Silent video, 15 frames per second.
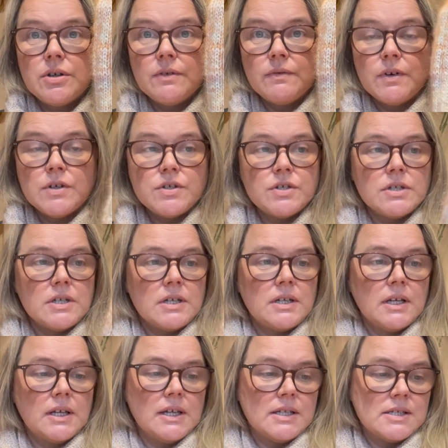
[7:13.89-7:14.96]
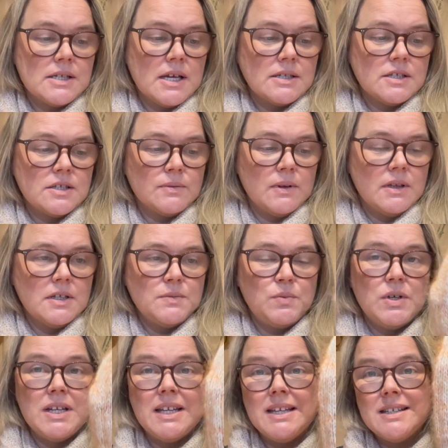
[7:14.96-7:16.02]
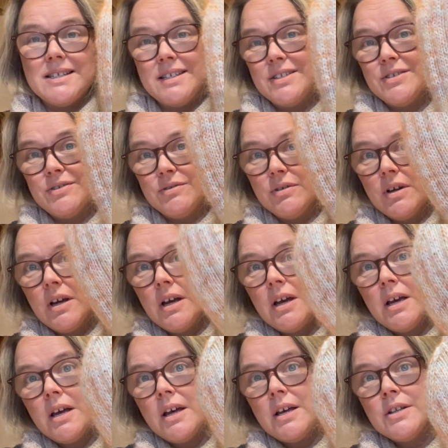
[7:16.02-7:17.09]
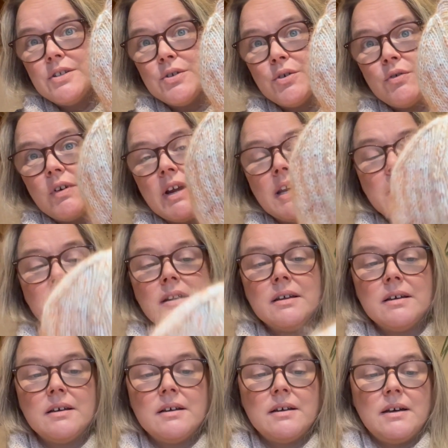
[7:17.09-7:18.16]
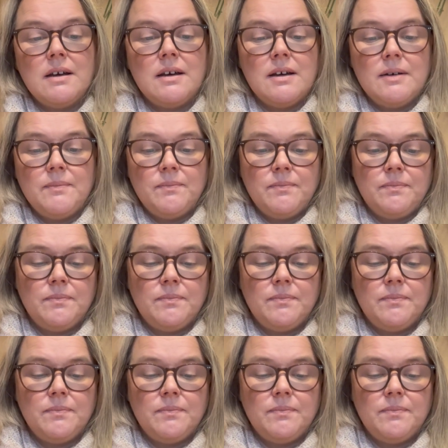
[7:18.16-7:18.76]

version and a kid size as well it's pretty easy to to grade um,